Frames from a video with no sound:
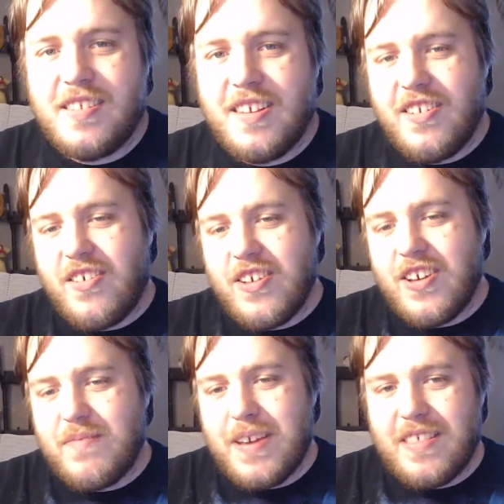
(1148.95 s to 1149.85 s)
you
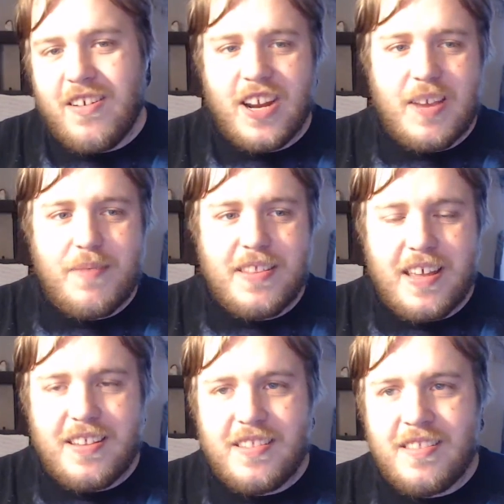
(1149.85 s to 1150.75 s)
can make the argument
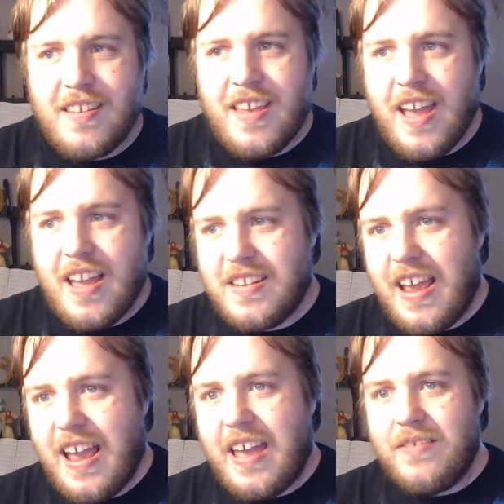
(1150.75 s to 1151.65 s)
that he hasn't
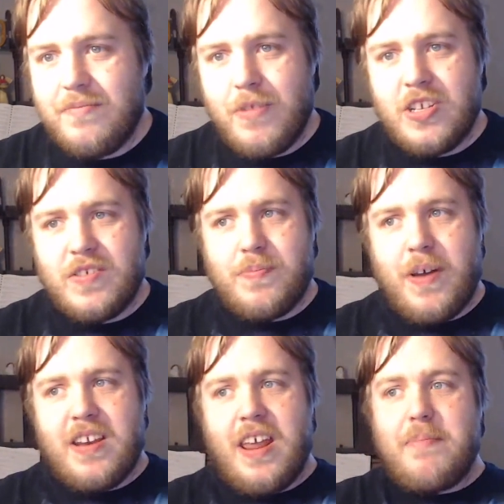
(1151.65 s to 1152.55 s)
had much of a
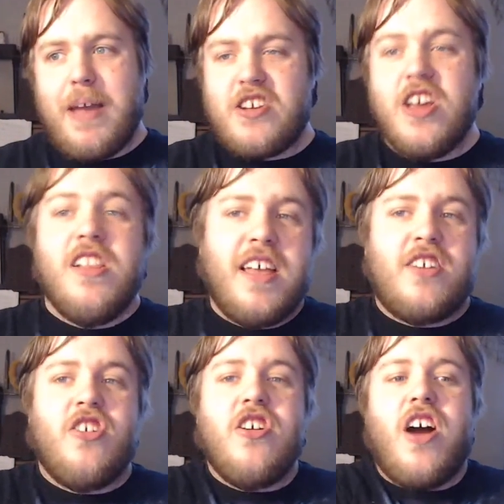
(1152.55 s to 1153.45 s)
spot in any match.
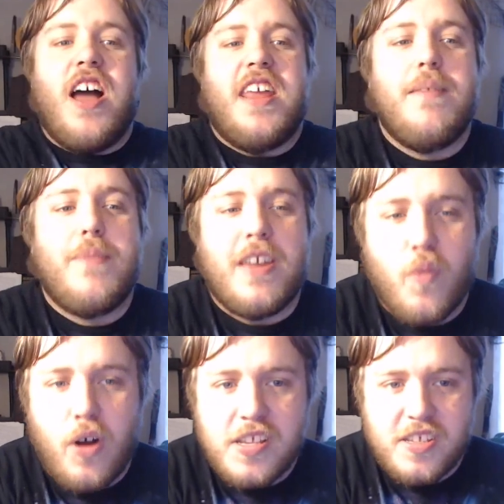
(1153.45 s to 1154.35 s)
Like, good on him. He
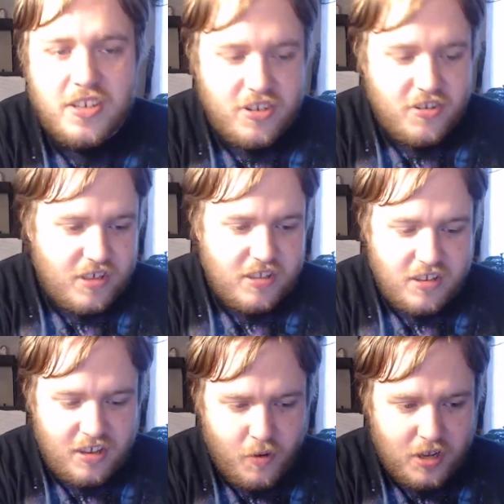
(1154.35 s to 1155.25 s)
wants to do
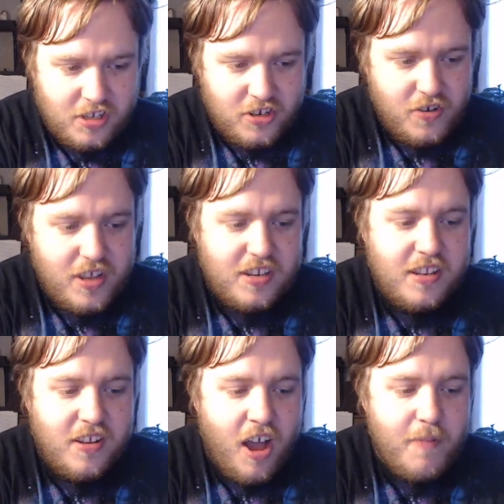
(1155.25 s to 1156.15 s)
it,
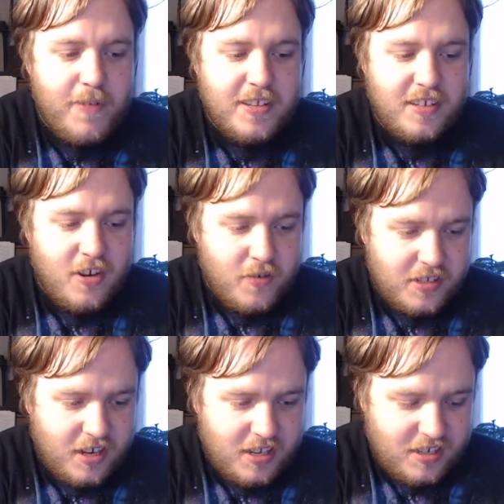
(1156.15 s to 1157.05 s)
and obviously no
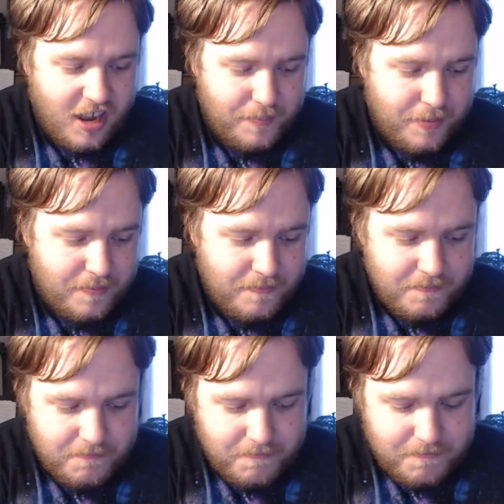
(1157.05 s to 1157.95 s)
one's going to stop him.
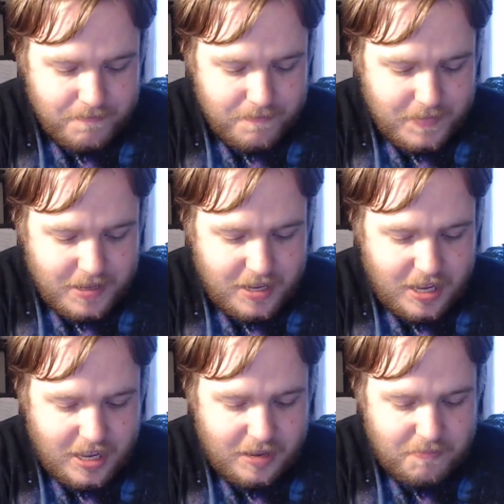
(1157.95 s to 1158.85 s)

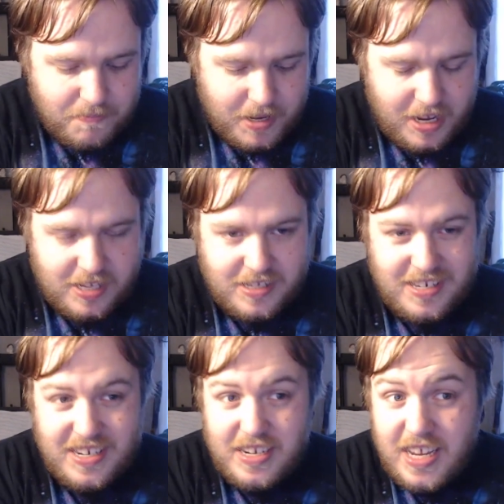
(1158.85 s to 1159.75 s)
But his
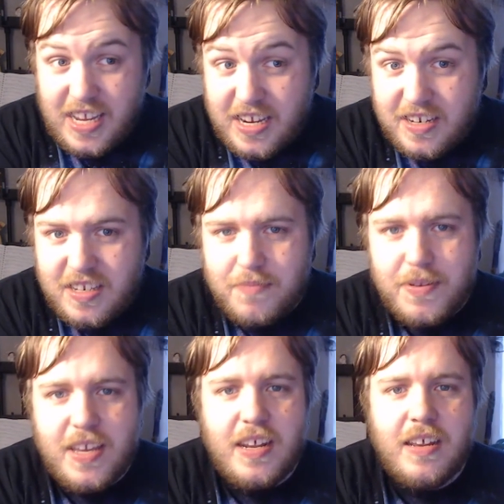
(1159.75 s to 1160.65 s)
need to
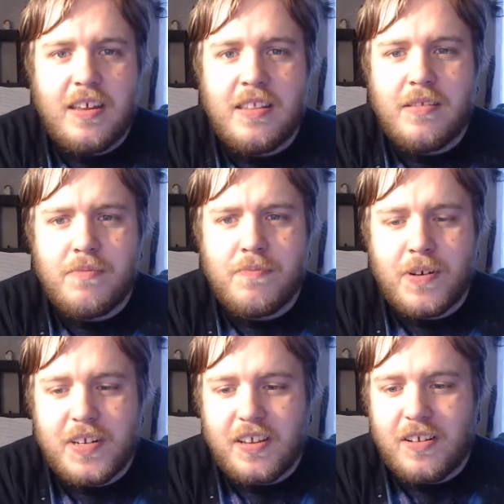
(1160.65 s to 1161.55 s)
be in
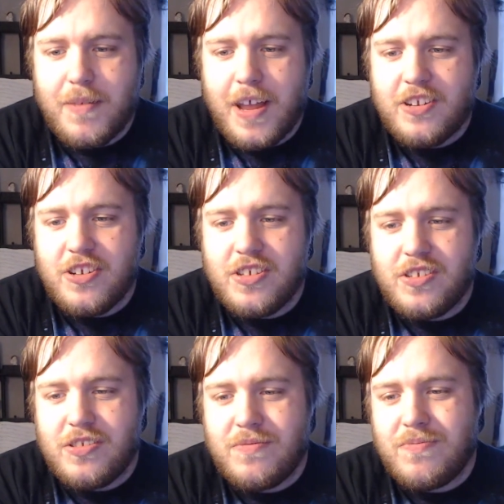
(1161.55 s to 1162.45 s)
particular
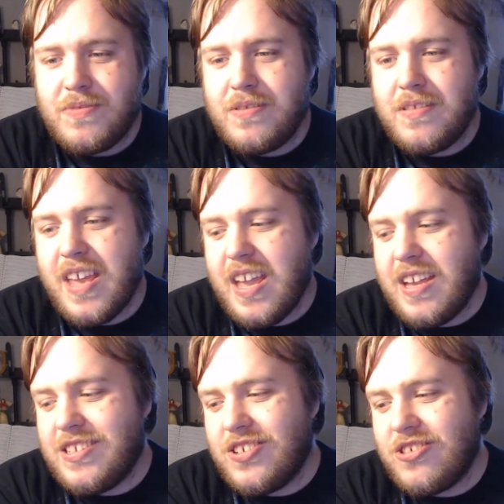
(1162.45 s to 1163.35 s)
matches, the
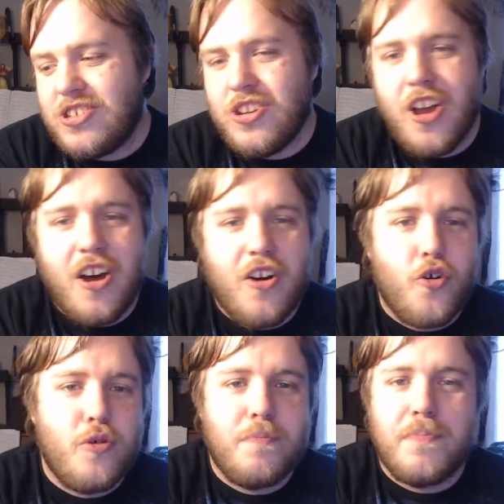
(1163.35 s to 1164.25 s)
answer is
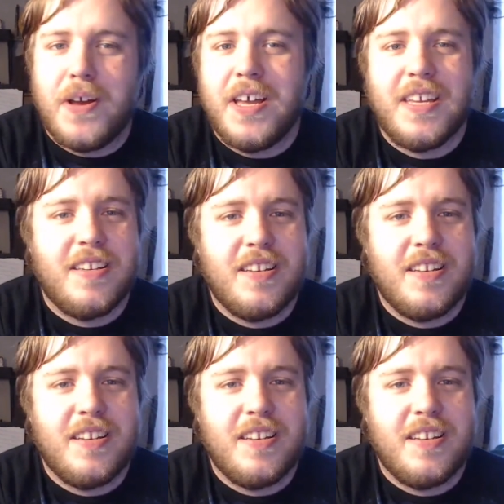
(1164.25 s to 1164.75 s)
no. But